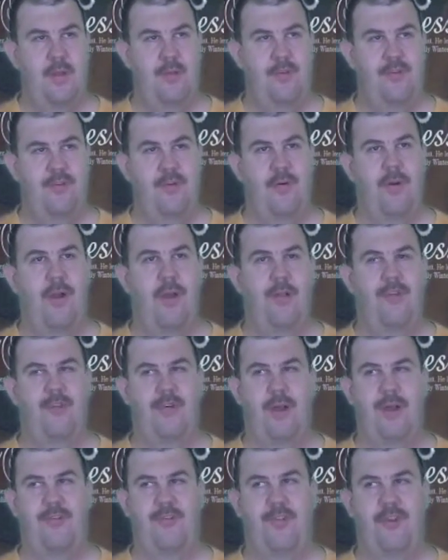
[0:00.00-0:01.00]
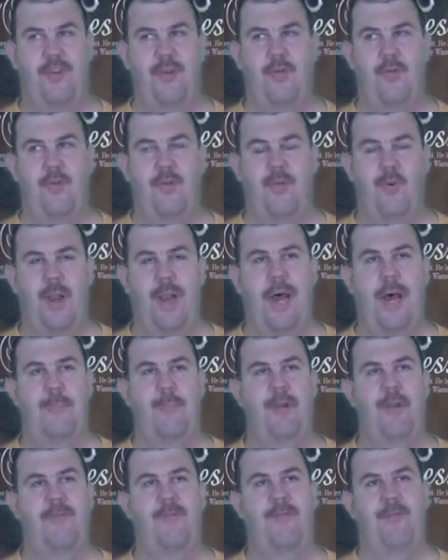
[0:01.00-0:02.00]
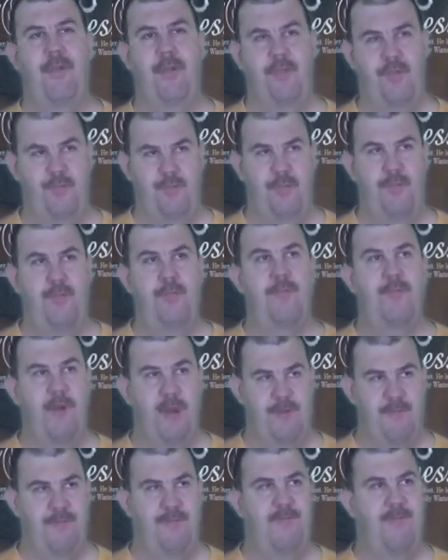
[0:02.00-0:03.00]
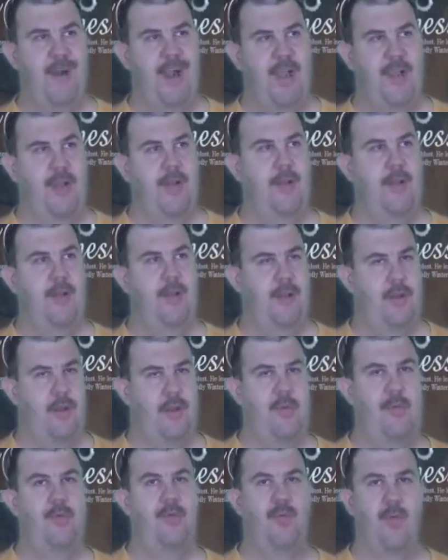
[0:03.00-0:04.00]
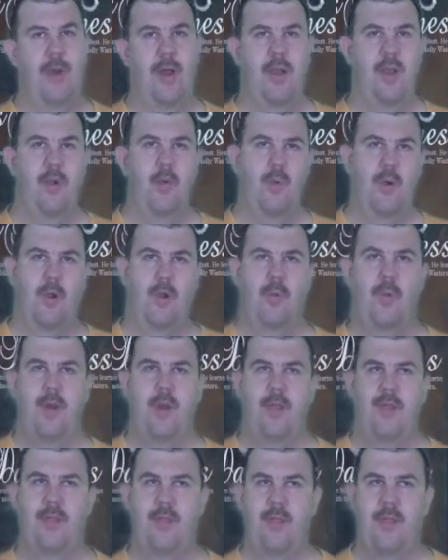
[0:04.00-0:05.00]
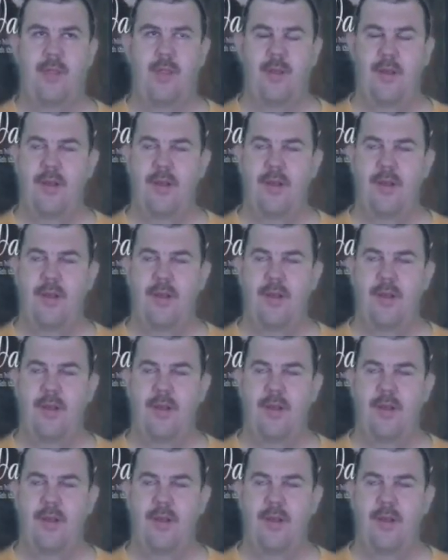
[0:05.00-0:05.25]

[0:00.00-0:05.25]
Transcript: Story also has to do with what happened to his friend Franklin, who he was walking to work with.